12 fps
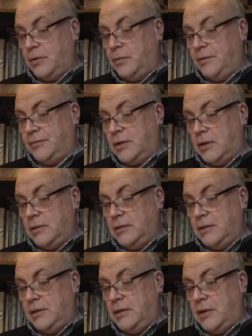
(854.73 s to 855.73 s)
we've got
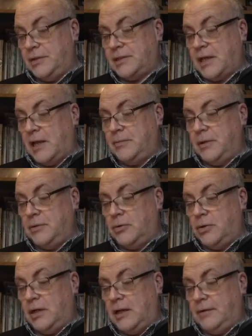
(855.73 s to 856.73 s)
No Escaping
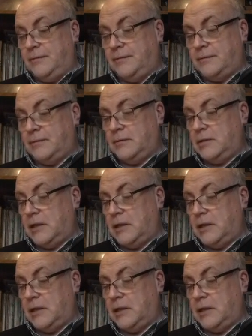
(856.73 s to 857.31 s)
Your Love.